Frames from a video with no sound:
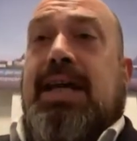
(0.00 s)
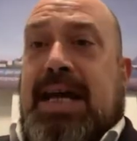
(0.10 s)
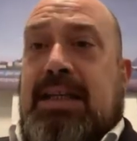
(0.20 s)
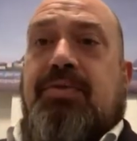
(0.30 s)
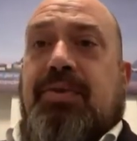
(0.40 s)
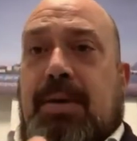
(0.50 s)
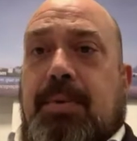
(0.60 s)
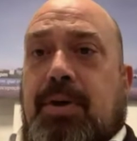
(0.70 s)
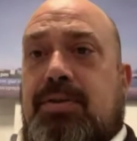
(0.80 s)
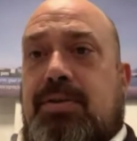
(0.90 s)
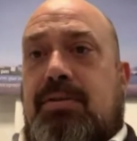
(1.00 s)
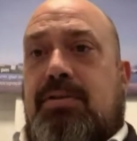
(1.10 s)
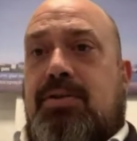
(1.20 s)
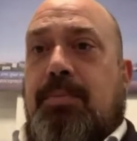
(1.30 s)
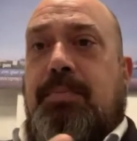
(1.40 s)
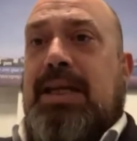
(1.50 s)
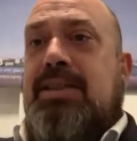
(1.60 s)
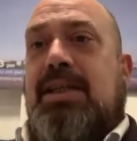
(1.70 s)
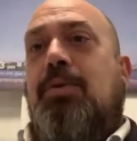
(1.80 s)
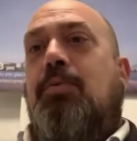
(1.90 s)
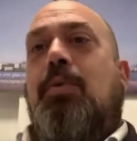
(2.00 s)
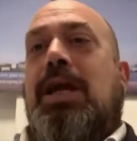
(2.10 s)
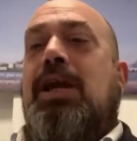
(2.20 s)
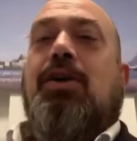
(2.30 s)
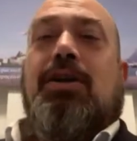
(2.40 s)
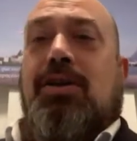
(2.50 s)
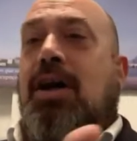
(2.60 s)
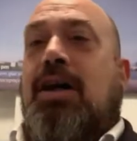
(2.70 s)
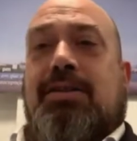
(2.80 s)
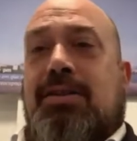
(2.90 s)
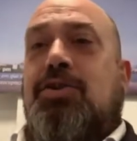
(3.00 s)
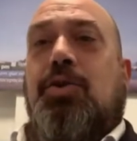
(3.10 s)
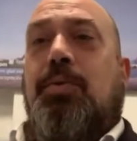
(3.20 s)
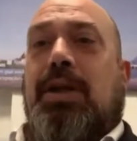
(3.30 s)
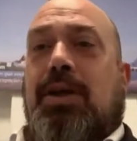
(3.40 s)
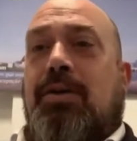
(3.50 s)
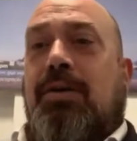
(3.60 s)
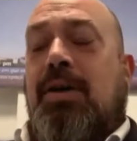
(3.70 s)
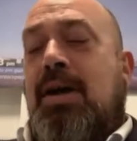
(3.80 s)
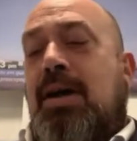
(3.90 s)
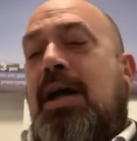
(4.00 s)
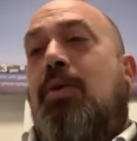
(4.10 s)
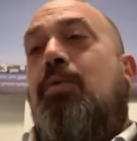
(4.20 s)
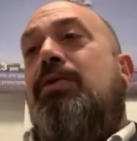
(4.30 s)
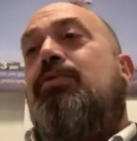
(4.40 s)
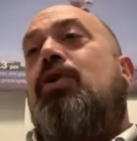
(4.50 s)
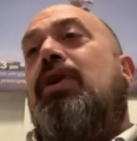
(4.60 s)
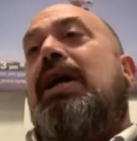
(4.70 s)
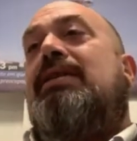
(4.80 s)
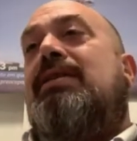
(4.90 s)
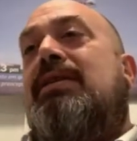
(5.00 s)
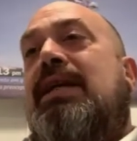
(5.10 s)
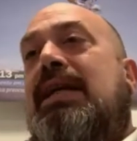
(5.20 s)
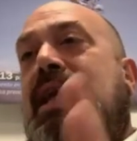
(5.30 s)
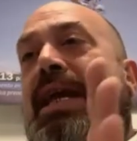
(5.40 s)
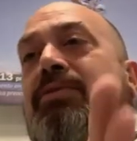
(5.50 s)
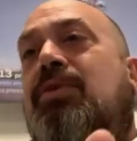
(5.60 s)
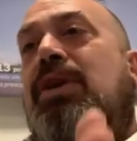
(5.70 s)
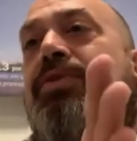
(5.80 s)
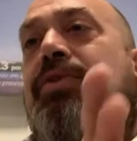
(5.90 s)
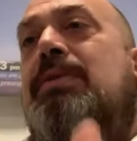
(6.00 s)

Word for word: at Fairmont. So basically, we got artists who we know, and we've created that every three